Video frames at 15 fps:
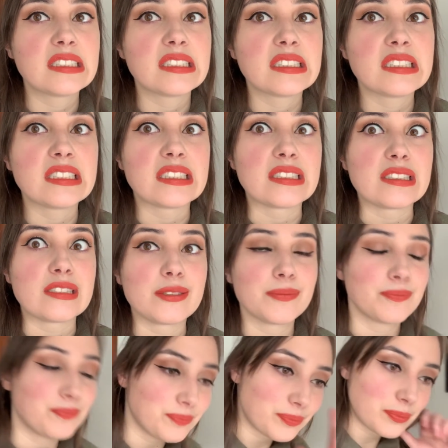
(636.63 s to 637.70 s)
I don't know.
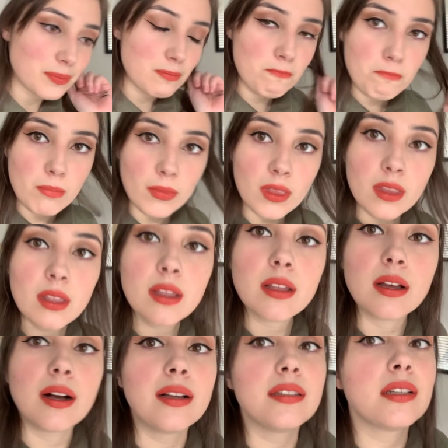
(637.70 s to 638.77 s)

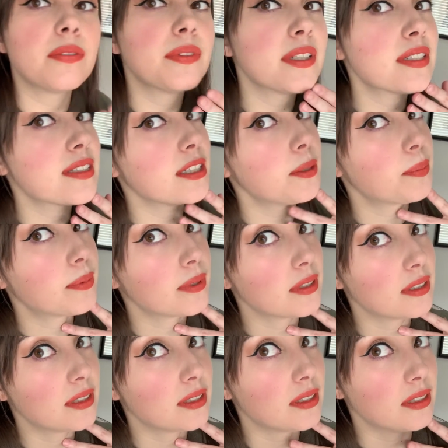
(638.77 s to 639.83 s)
I love this
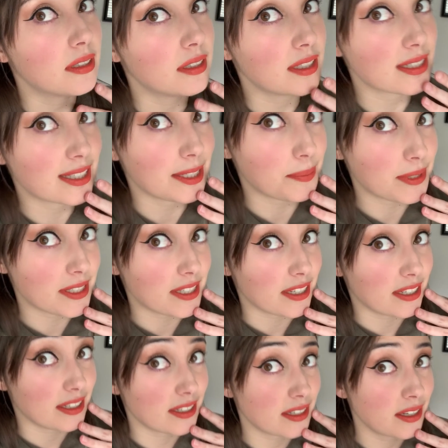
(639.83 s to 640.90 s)

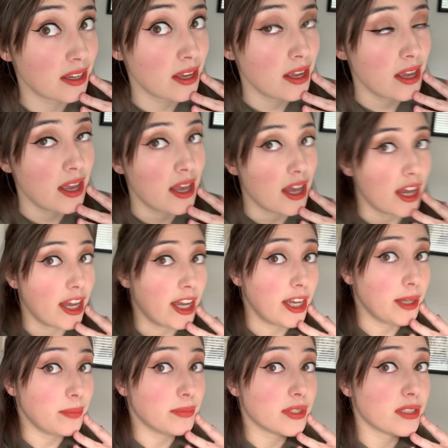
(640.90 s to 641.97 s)
lipstick.
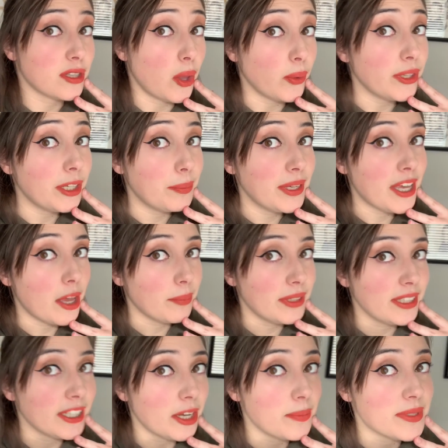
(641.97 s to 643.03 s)
I'm slowly
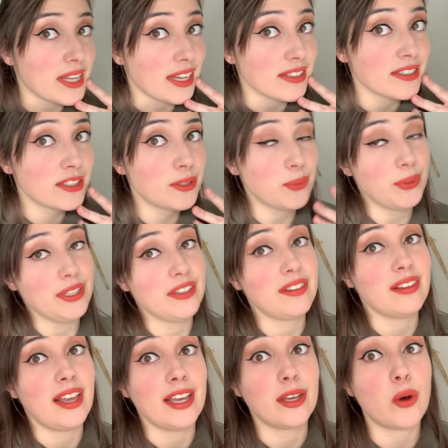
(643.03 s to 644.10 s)
becoming obsessed with
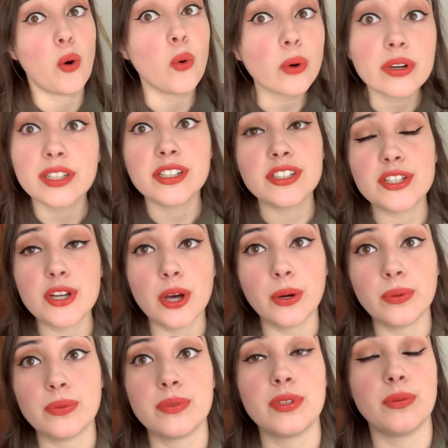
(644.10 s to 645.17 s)
like orange
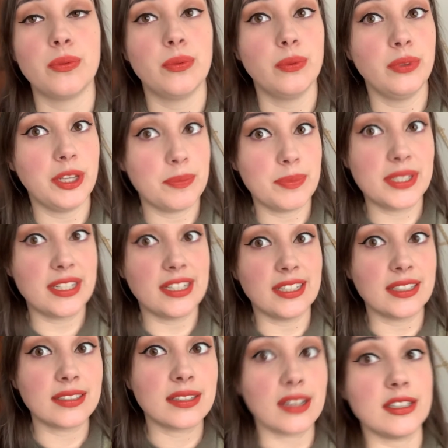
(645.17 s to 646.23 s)
toned
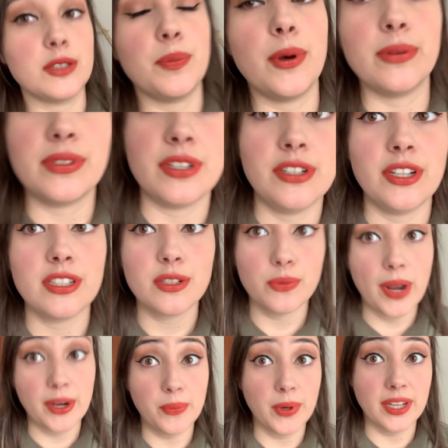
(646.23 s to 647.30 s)
lipsticks as opposed to just
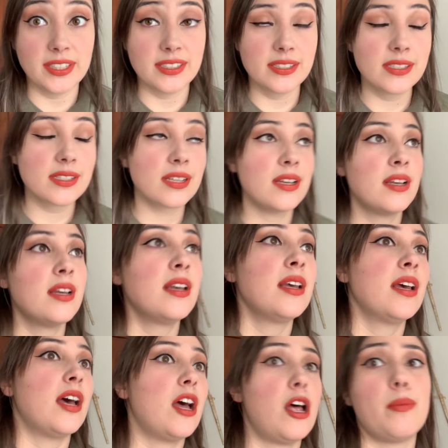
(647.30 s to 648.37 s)
red ones,
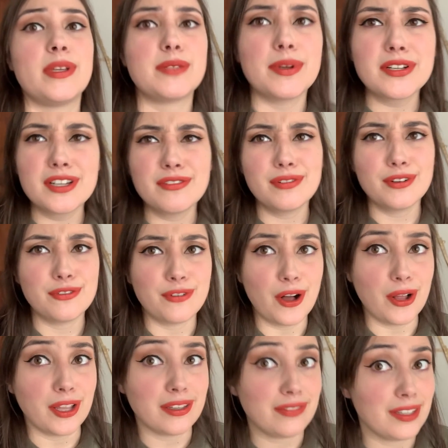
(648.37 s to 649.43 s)
especially for fall.
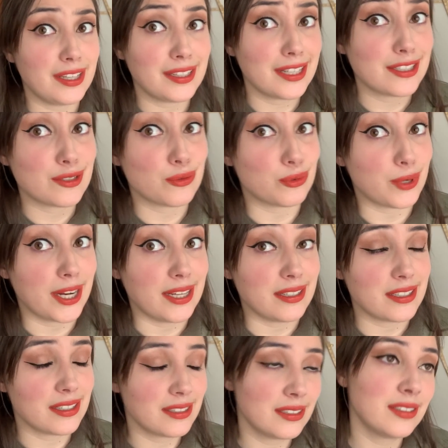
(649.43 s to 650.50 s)
I feel like that's great.
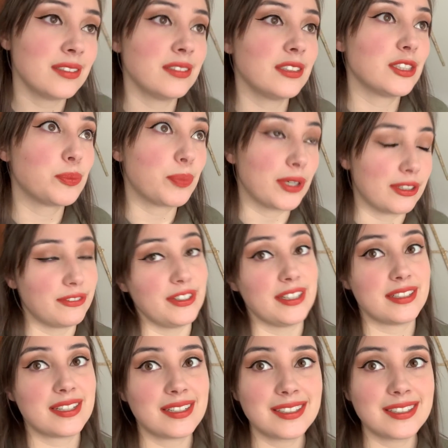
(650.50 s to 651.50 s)
It's perfect.